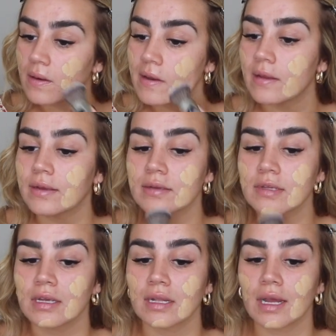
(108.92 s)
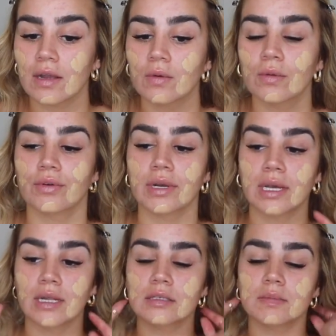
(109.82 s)
And you can see like all 3
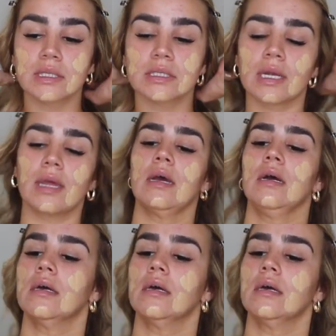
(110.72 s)
colours mixed together.